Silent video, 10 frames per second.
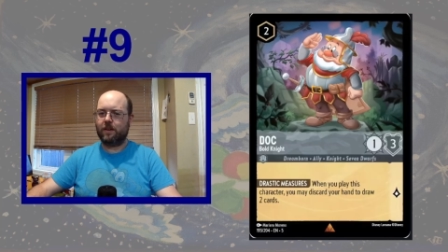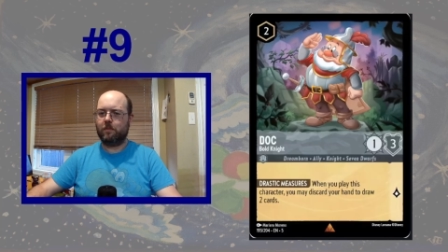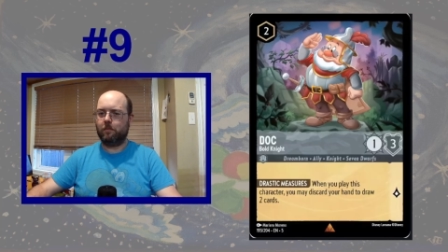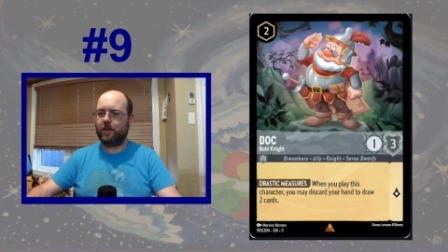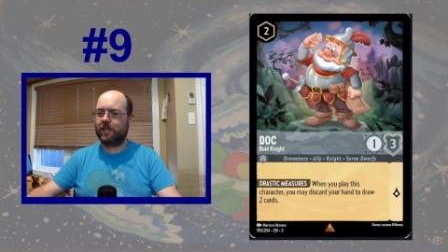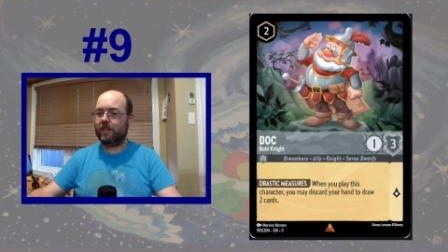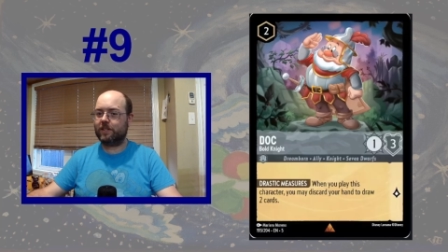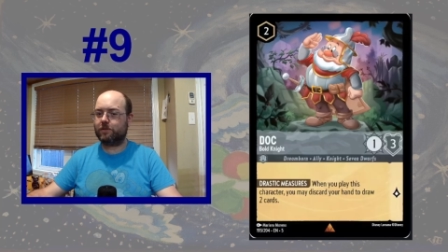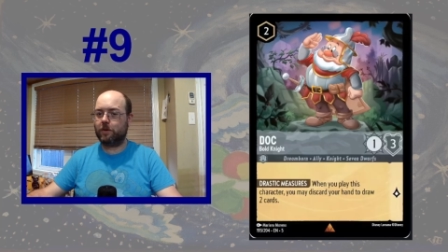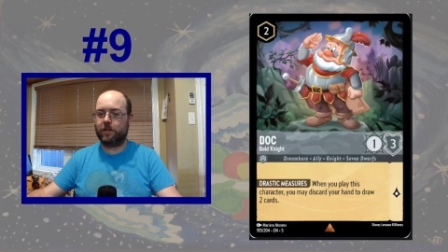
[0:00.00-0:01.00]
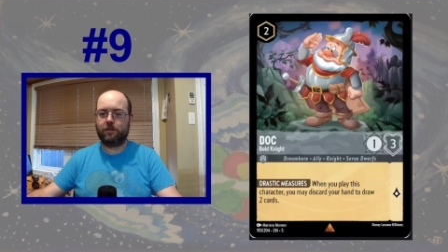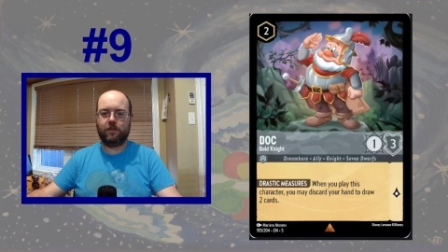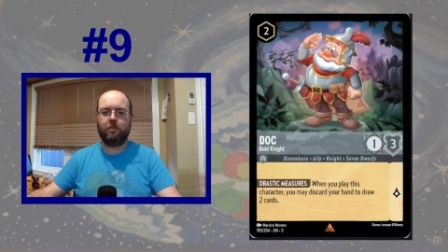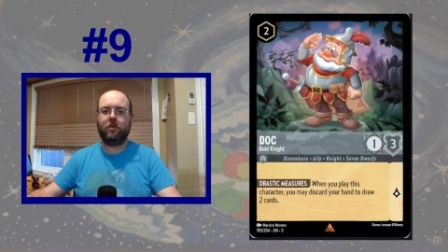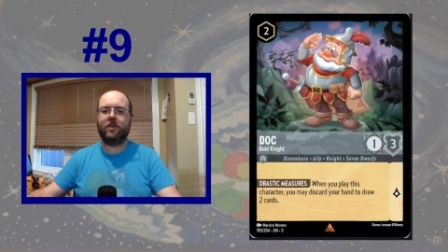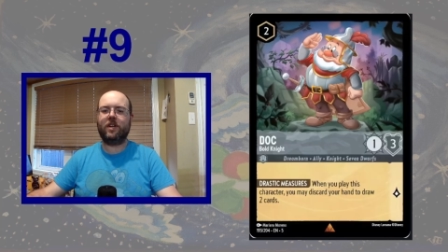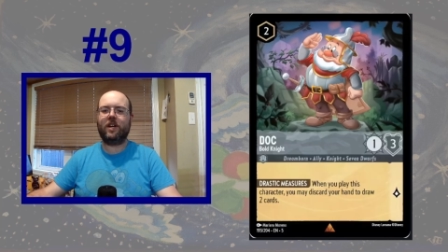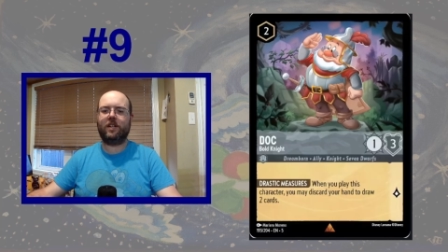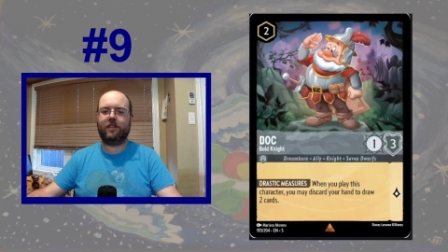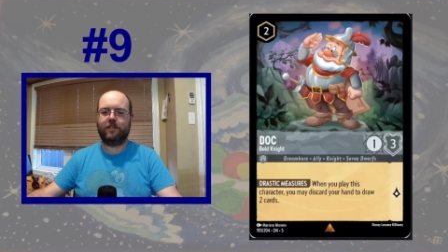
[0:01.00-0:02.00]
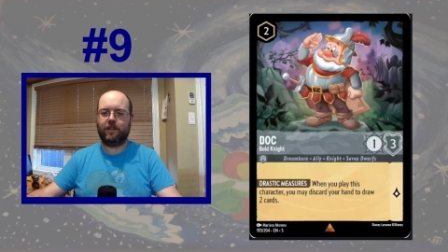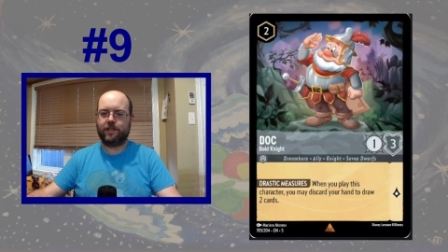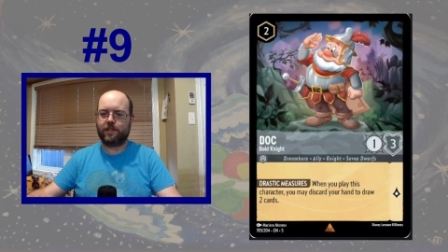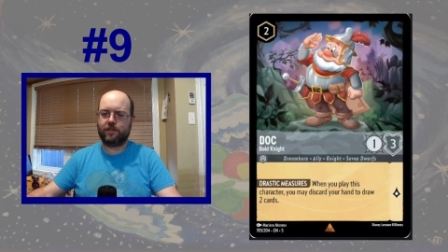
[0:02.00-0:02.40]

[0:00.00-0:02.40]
Making its way to number 9 on the list